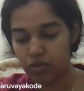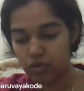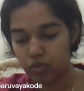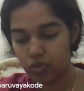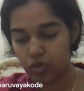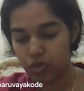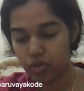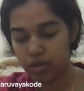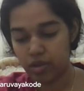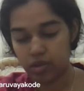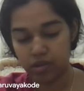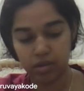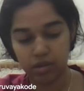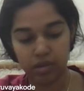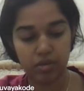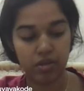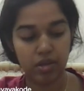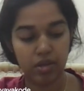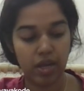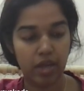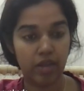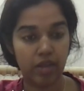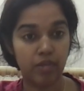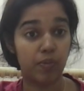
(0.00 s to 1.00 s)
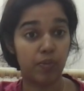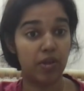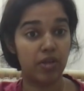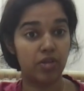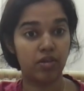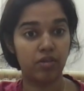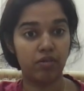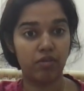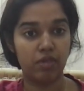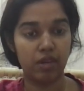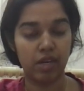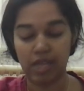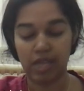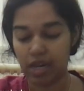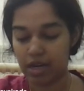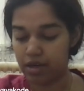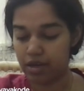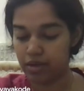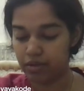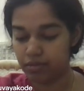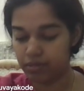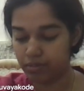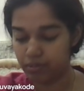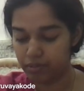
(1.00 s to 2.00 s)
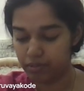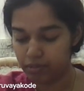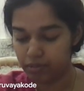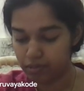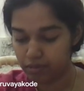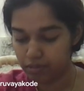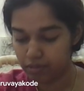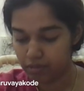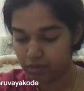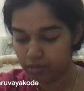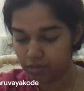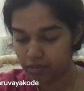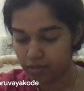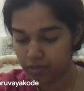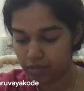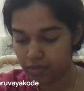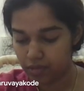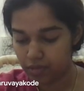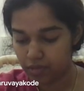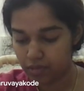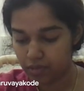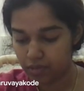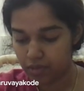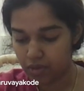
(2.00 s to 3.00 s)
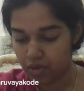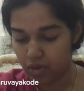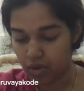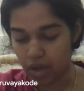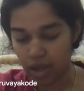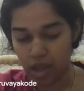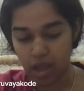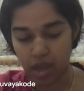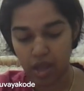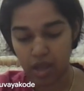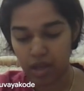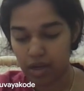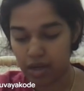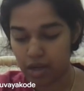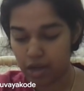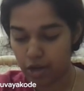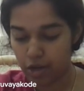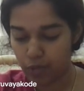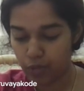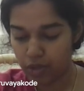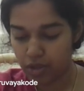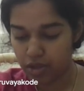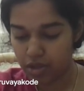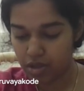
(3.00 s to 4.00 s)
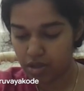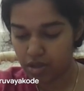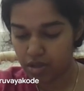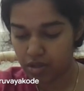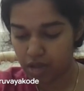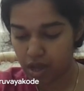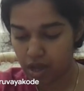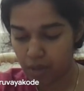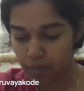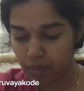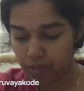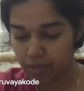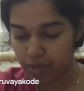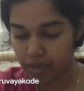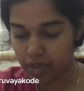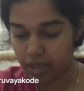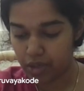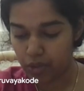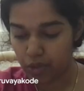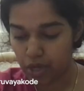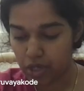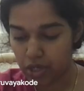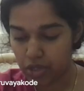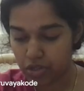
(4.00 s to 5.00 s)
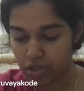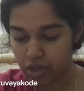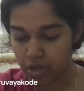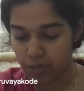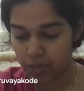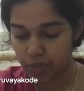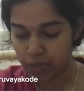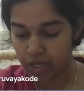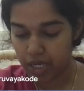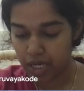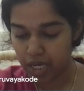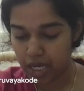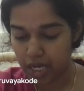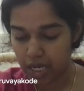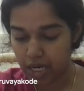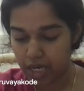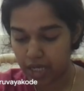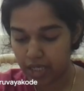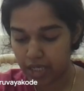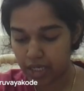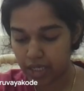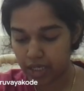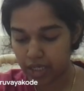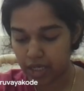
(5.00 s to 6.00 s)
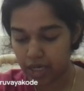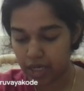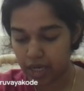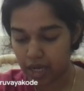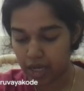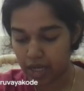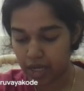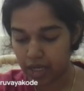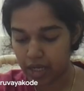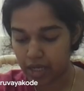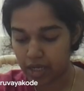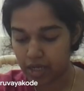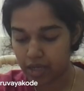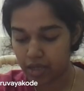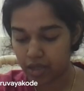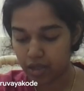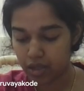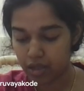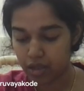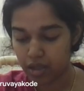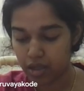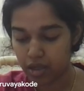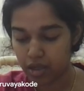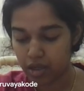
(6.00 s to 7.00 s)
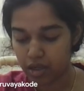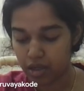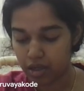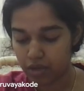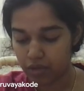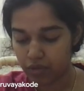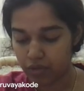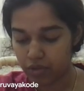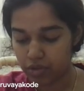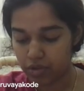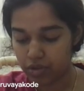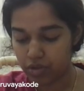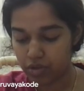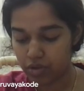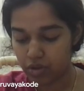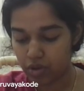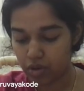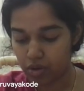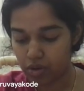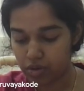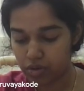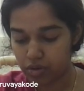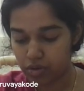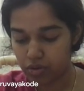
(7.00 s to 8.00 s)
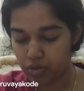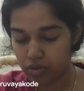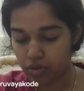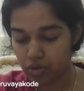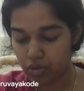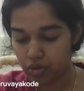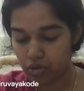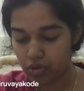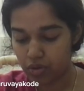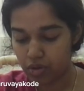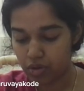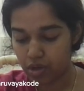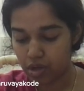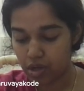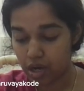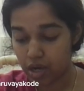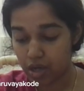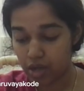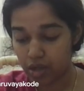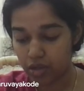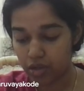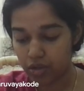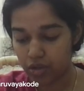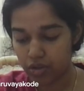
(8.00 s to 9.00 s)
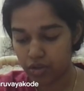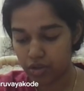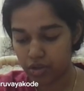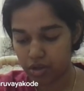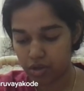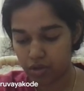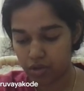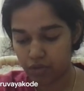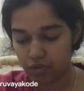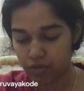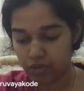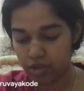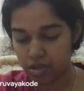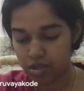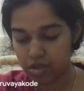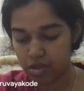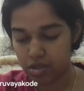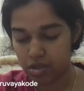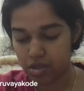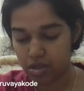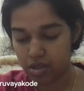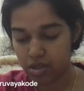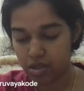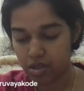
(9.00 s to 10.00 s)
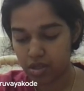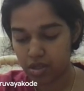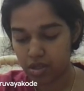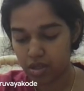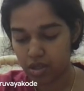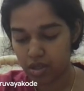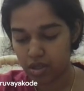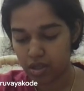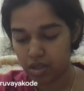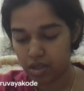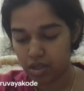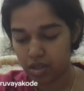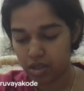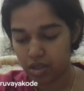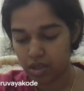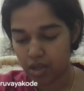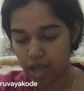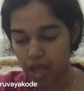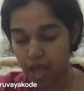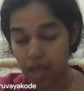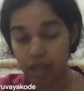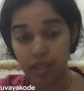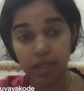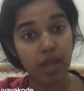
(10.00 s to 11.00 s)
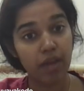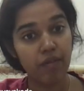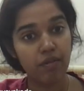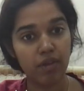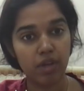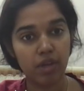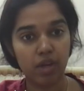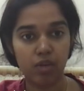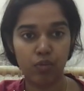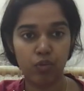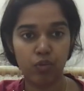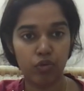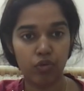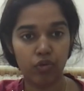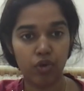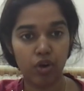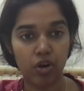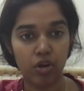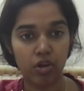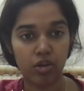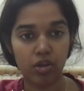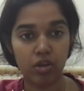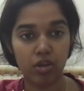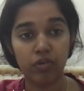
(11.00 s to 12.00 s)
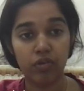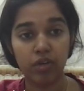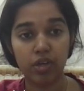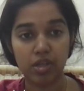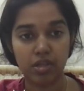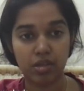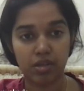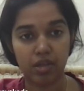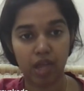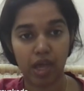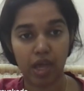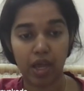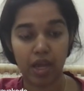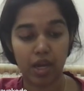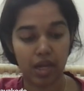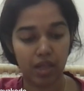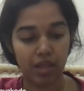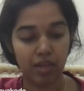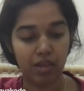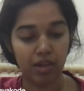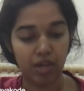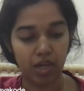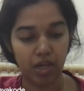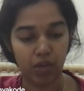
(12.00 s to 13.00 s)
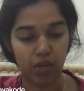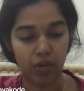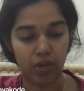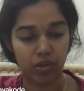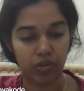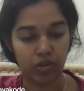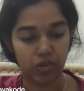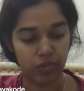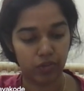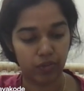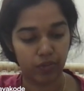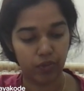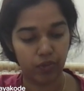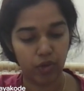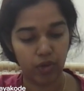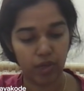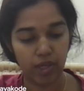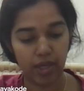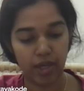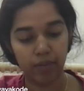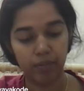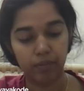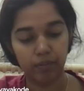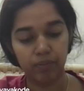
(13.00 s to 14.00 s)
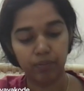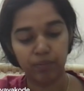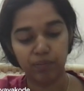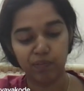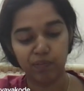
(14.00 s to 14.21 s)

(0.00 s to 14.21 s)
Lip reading: So this is the expression we'll get. Okay, let me just complete question number 8 and 9, which is also a continuation of this, and then we'll move on to the first, second, and third question. Okay.